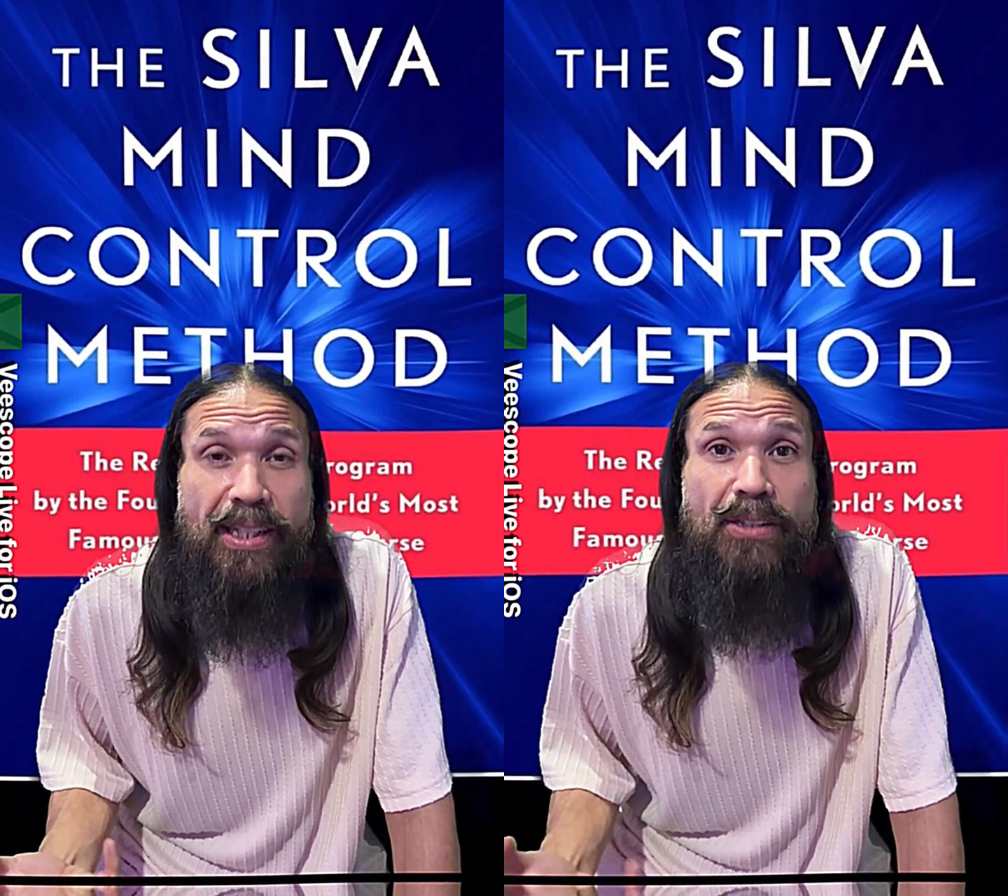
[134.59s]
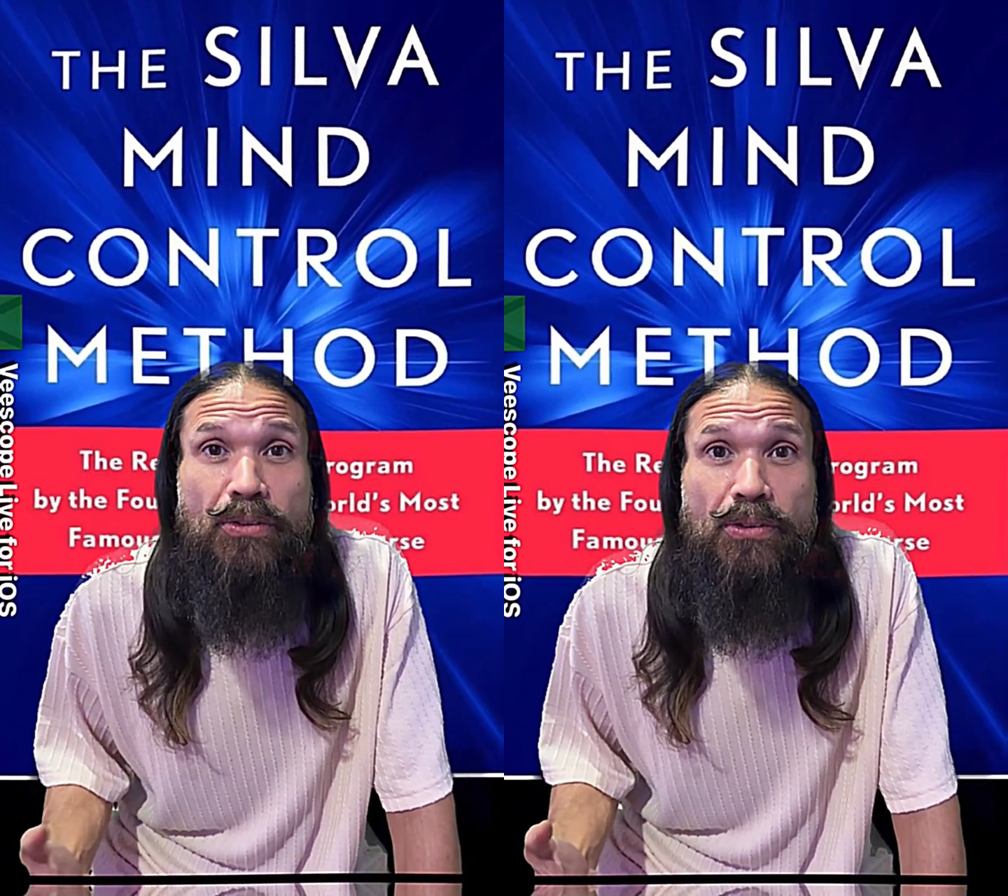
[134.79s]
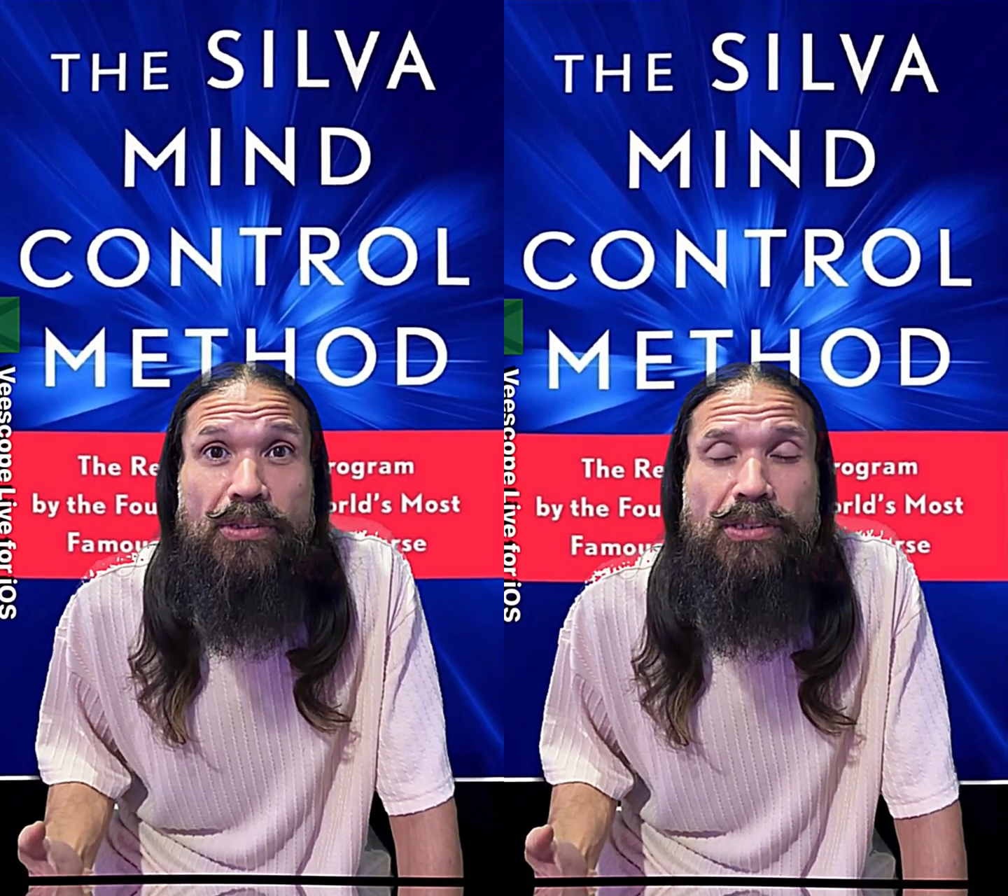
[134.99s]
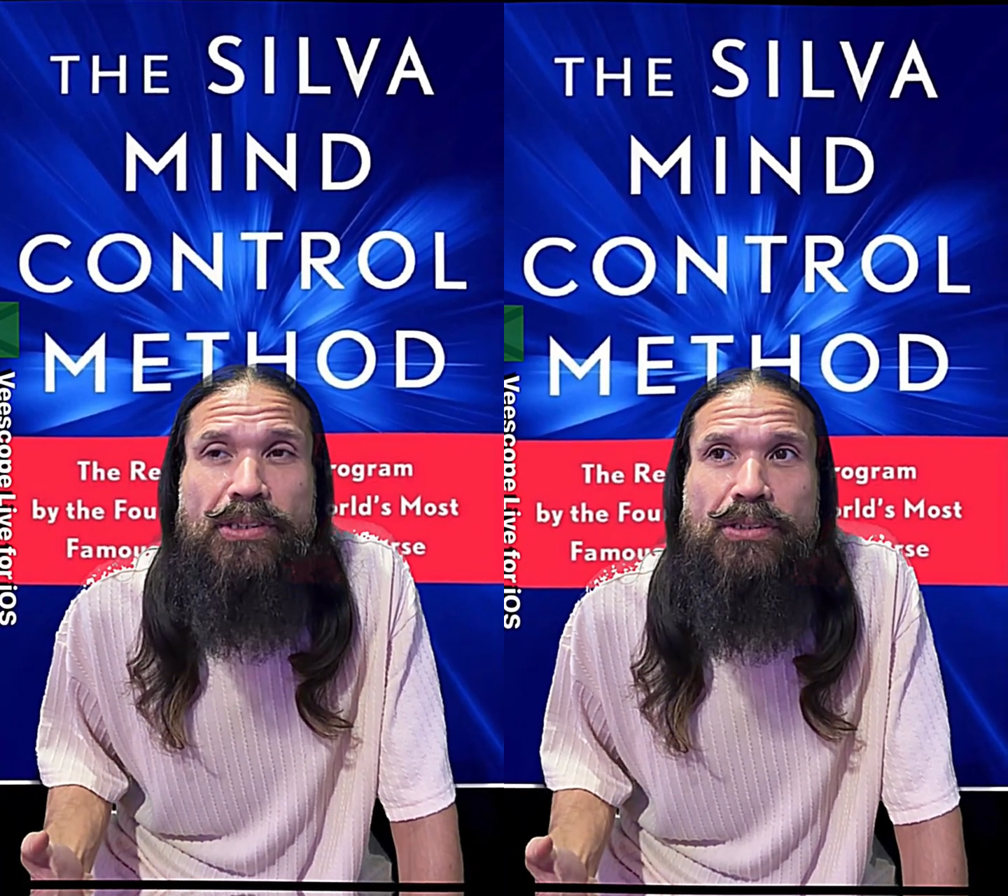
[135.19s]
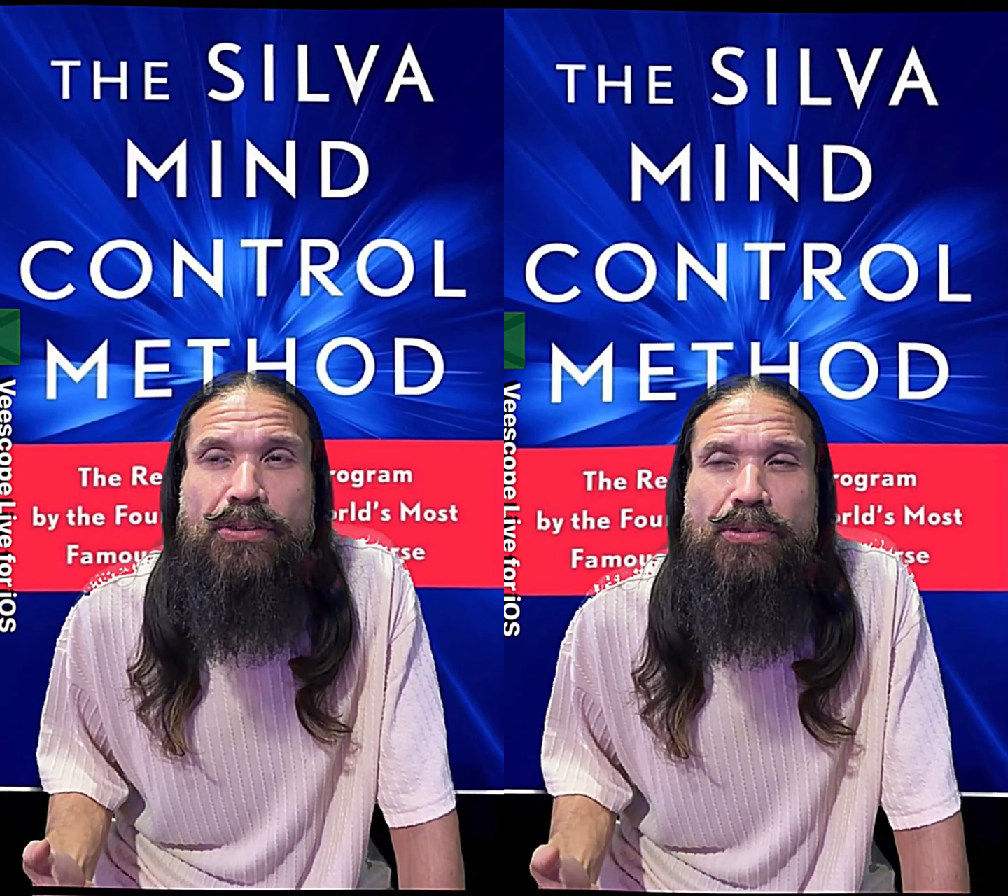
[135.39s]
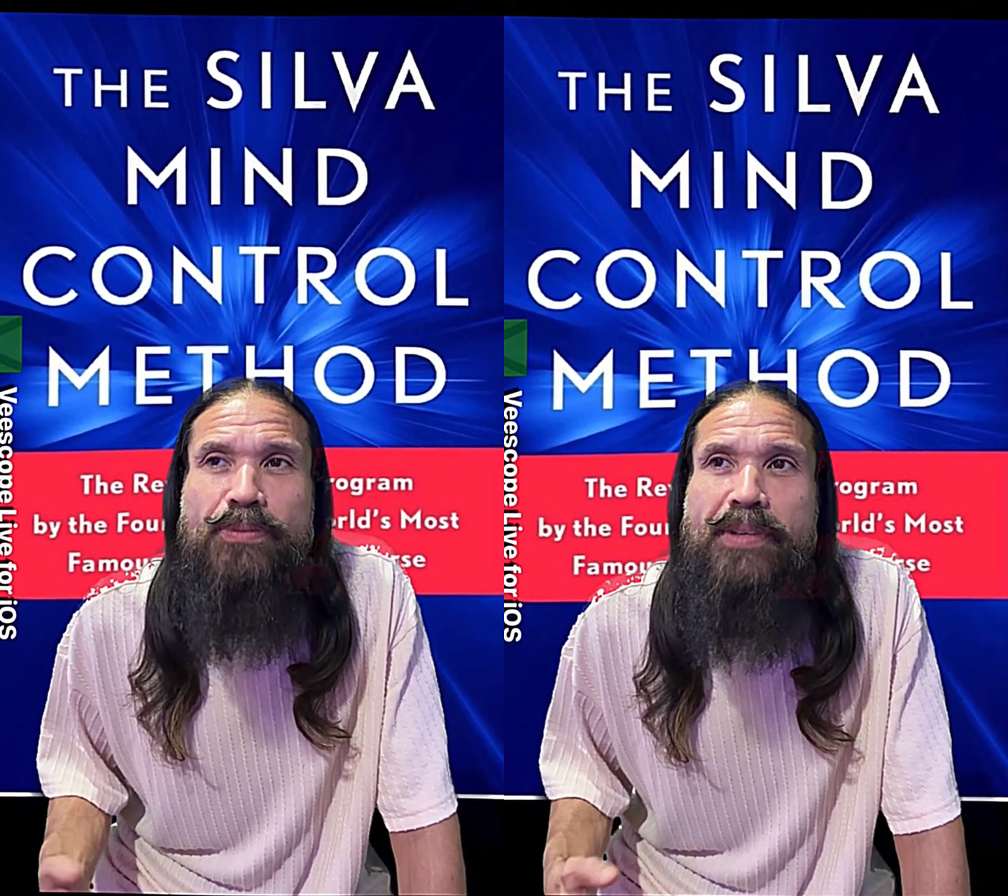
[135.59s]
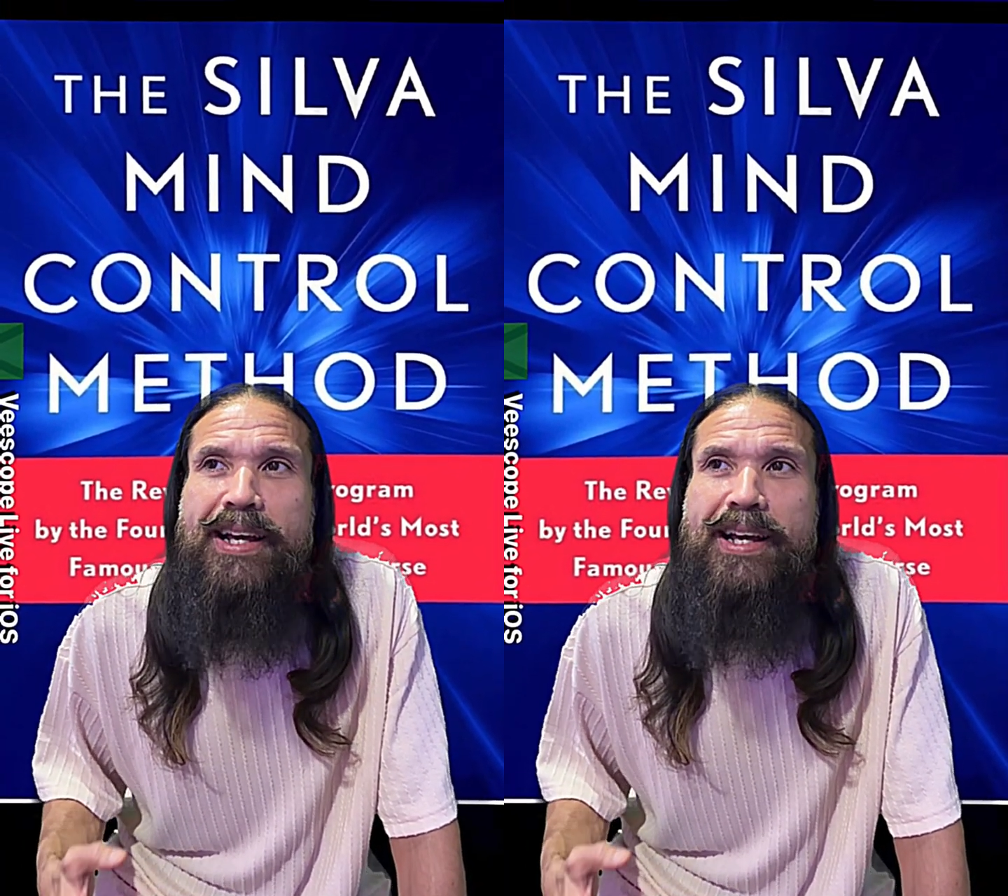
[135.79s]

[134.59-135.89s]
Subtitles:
in order to